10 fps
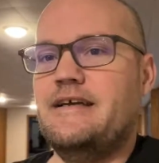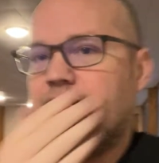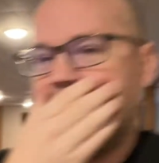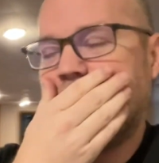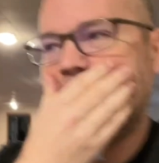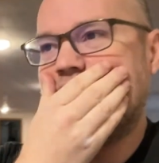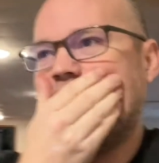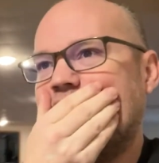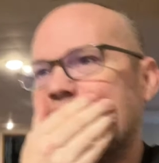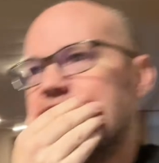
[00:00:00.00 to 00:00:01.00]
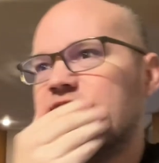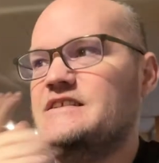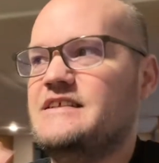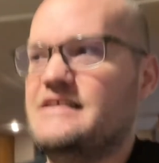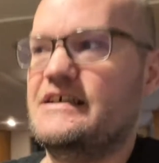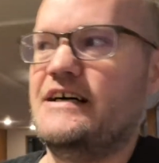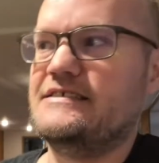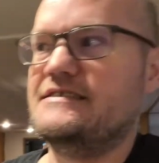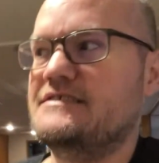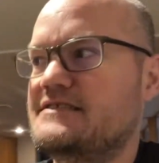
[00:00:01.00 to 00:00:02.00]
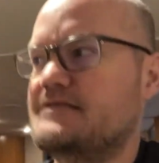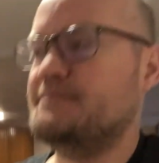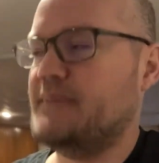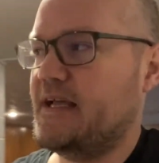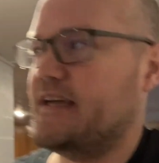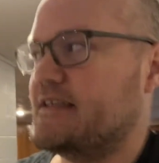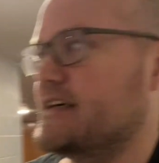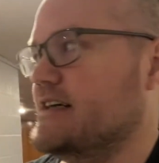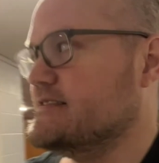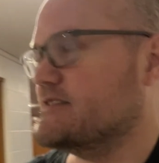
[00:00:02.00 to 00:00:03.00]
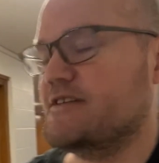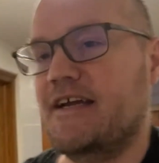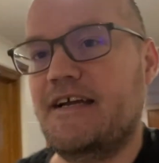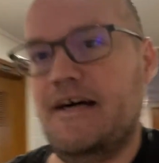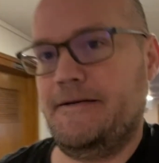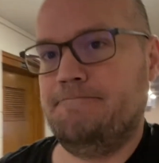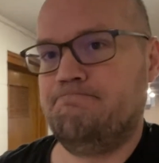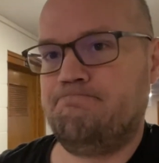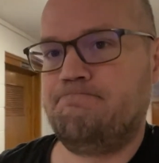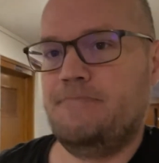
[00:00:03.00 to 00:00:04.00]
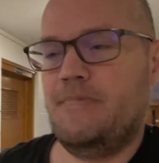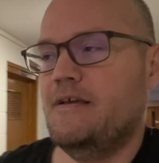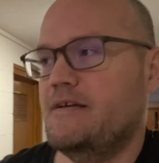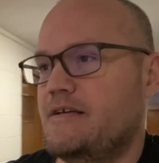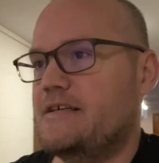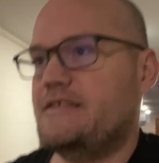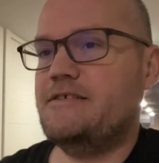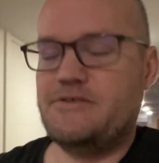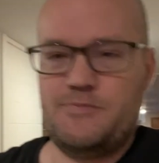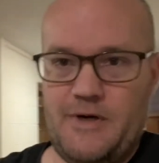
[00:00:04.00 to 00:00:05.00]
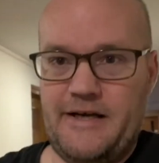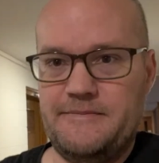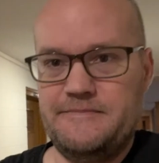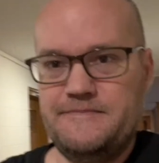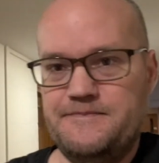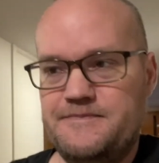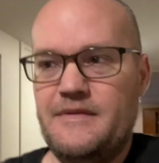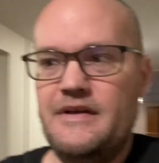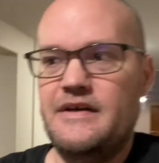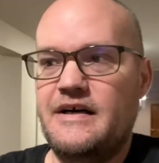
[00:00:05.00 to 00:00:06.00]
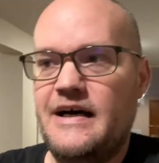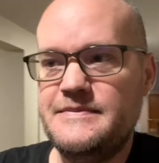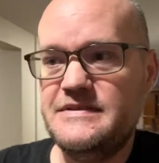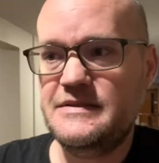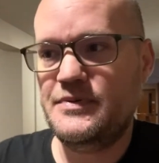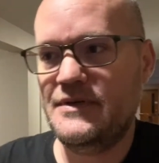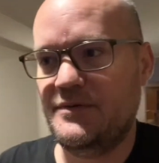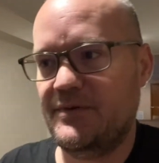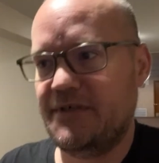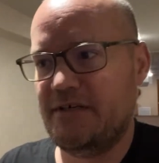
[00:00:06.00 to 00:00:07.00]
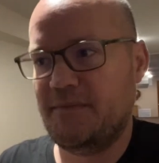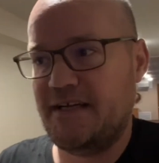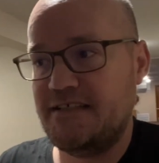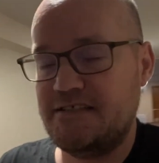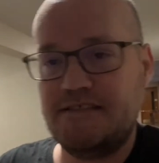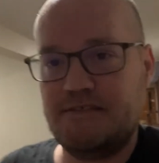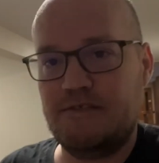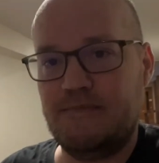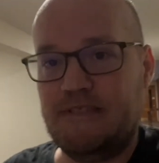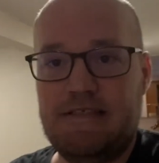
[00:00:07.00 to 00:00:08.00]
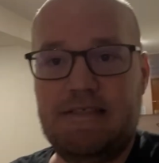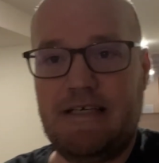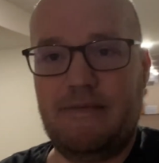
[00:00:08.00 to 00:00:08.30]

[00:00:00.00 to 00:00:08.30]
And I instantly thought, man, God's a great God. And here's why. Up to the point where my NG tube needed to come